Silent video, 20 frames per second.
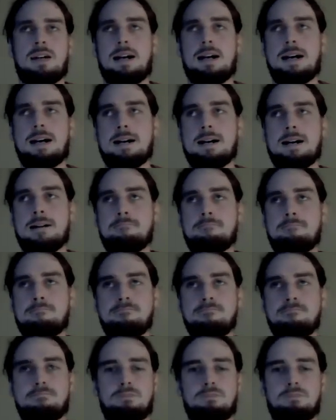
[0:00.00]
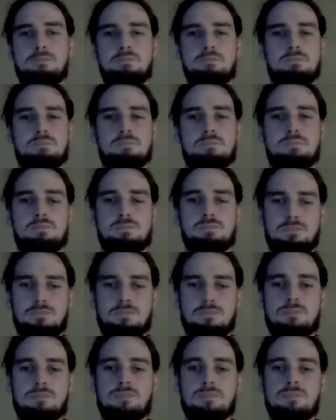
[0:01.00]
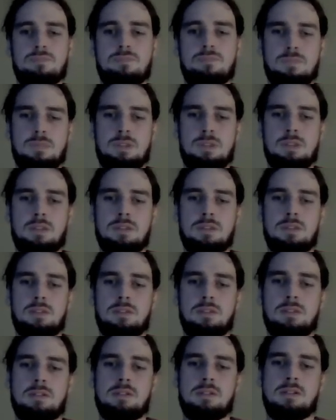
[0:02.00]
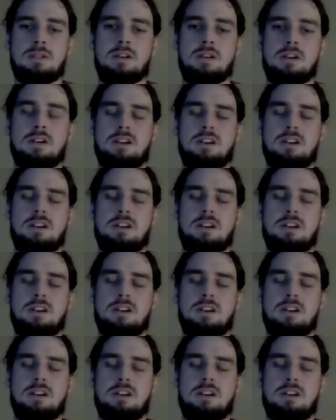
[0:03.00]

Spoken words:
[no speech]